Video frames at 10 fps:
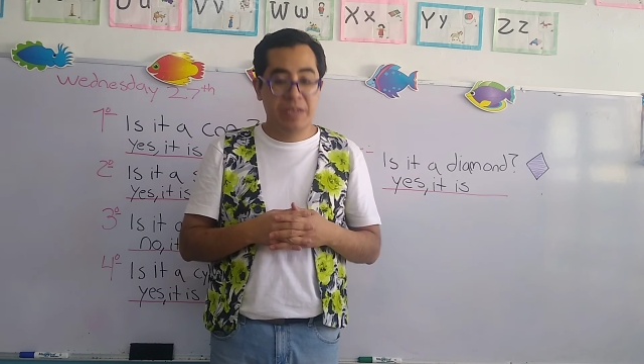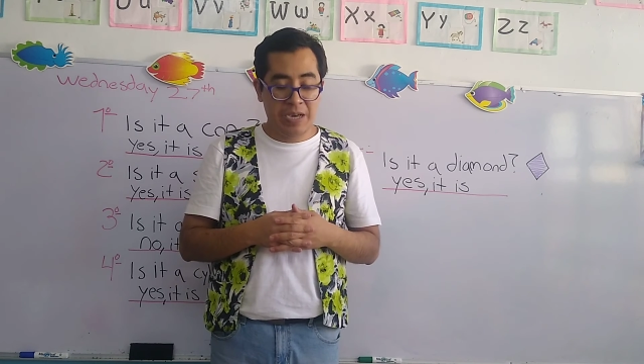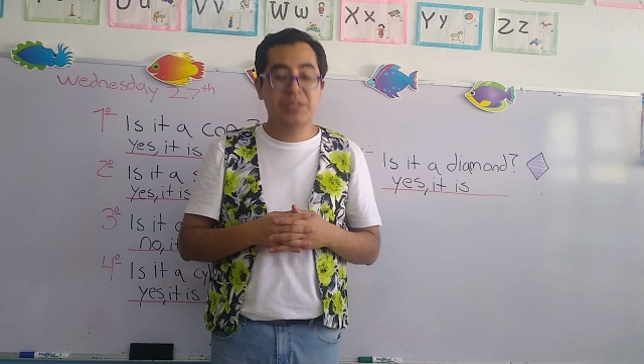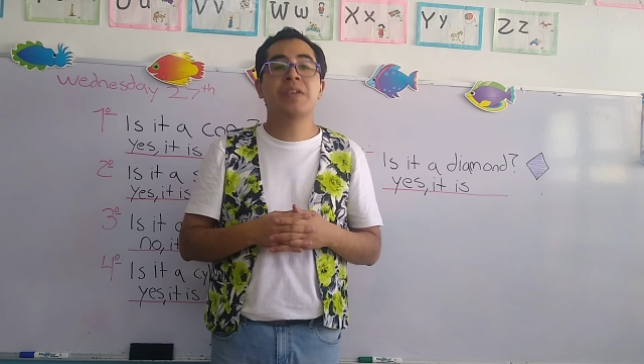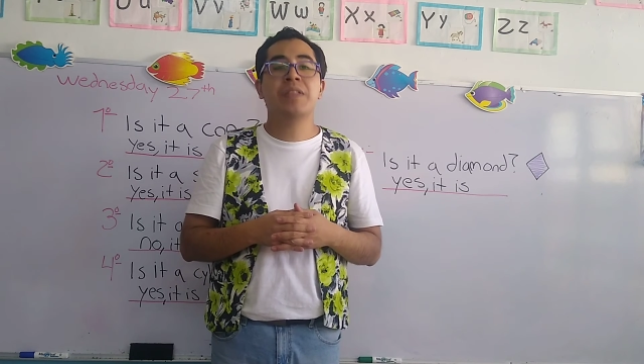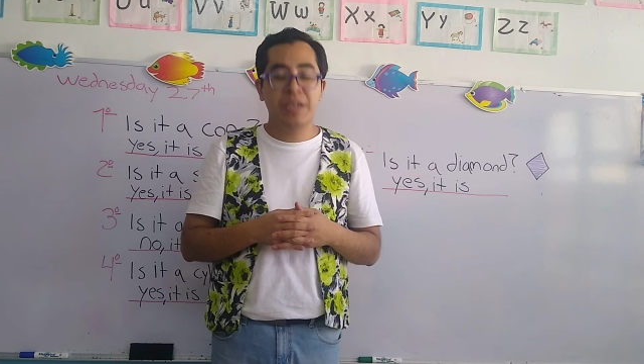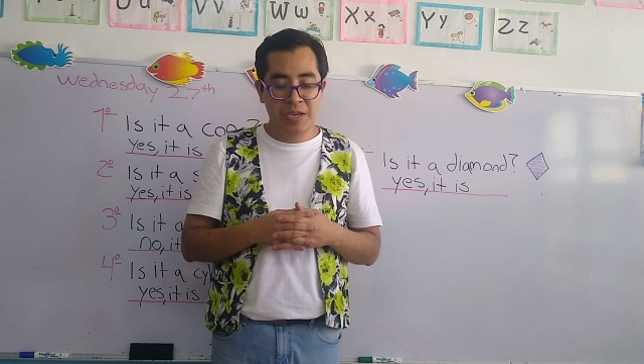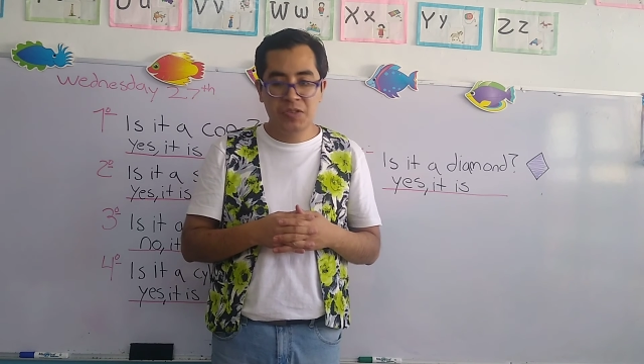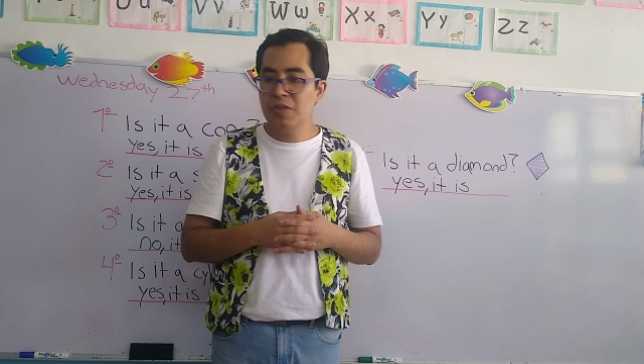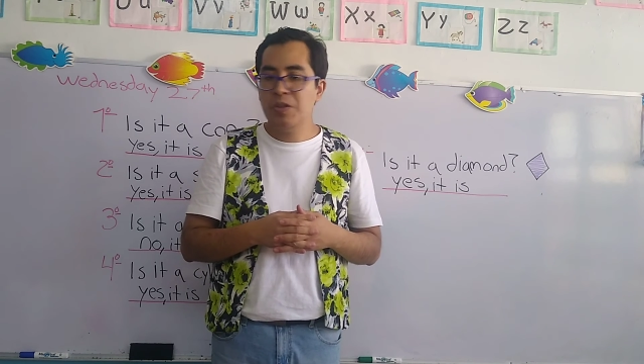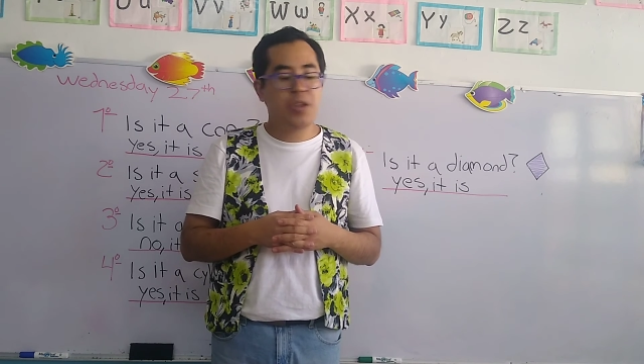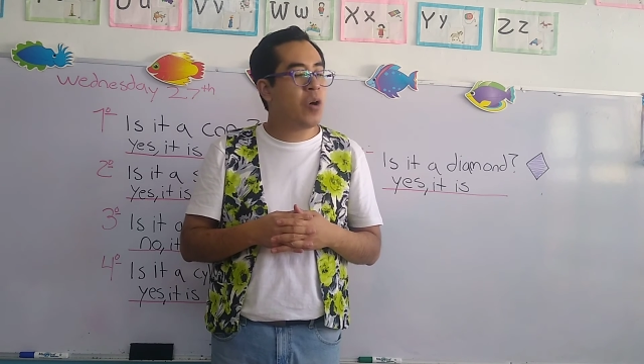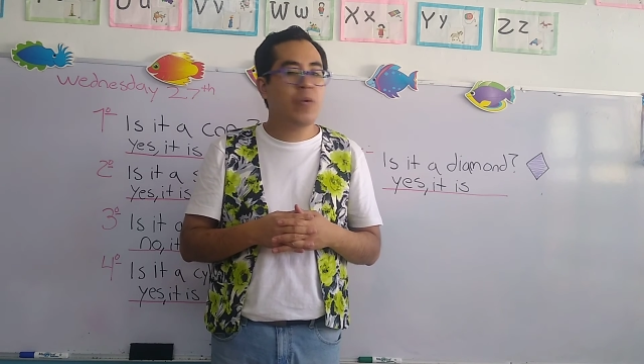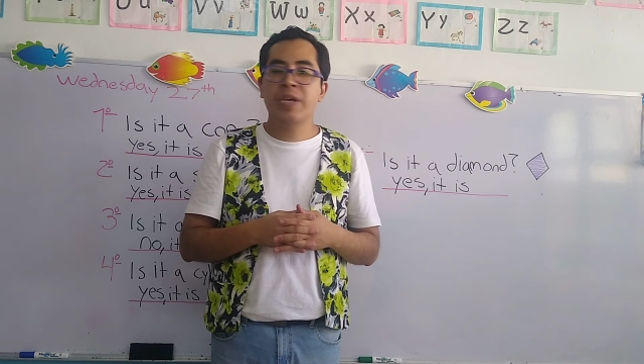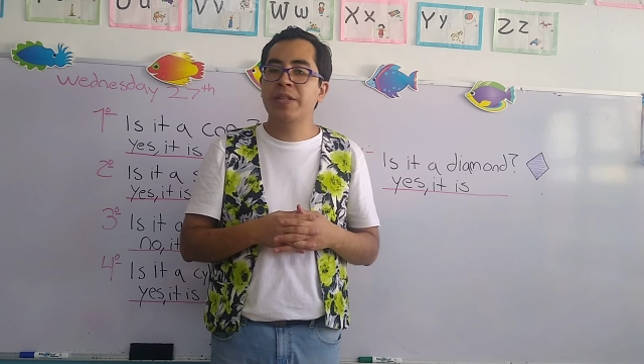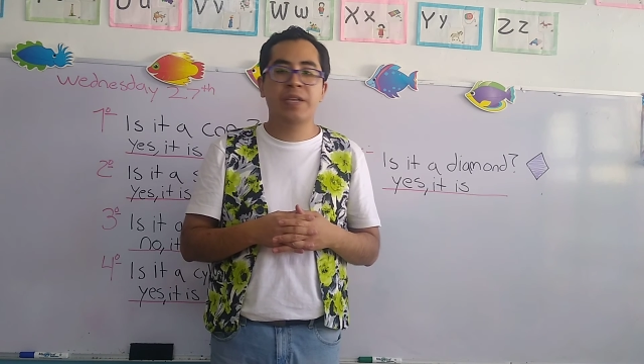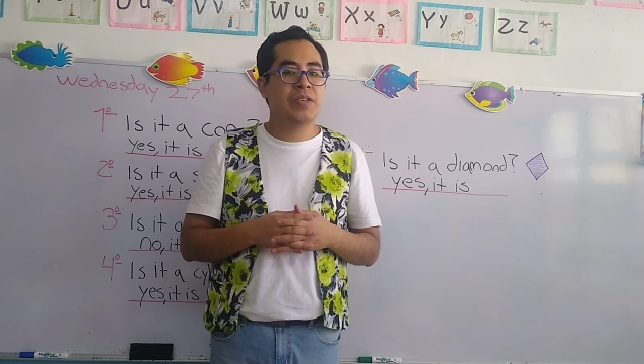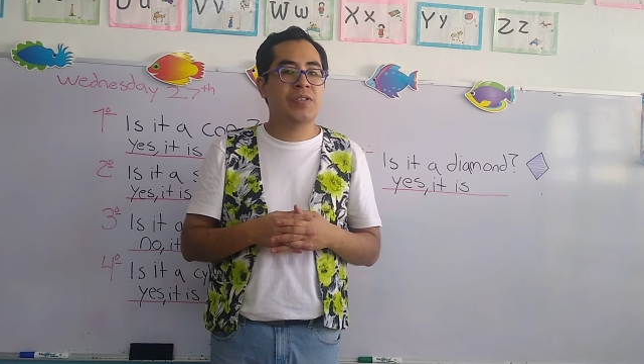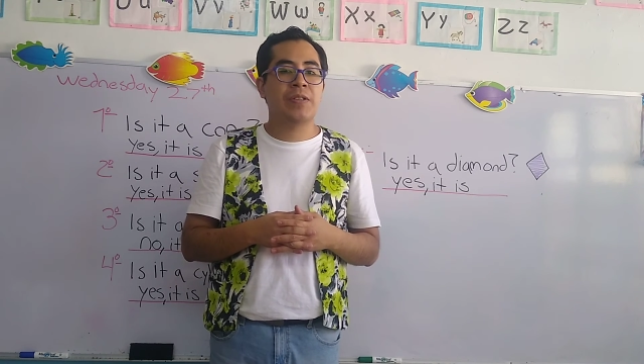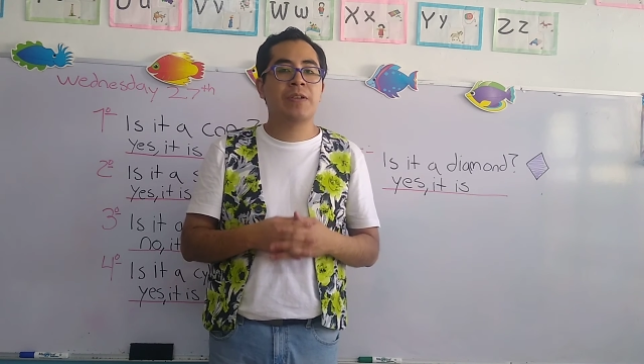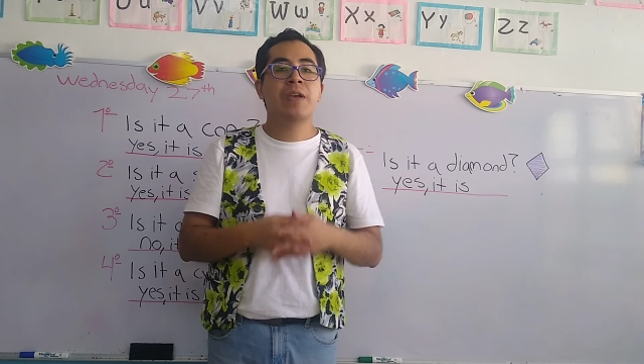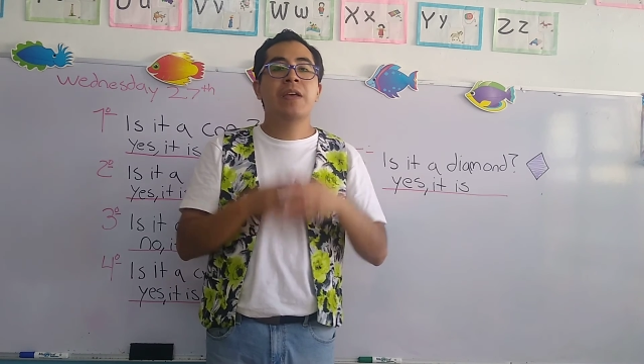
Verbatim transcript: yes, it is, no, it isn't.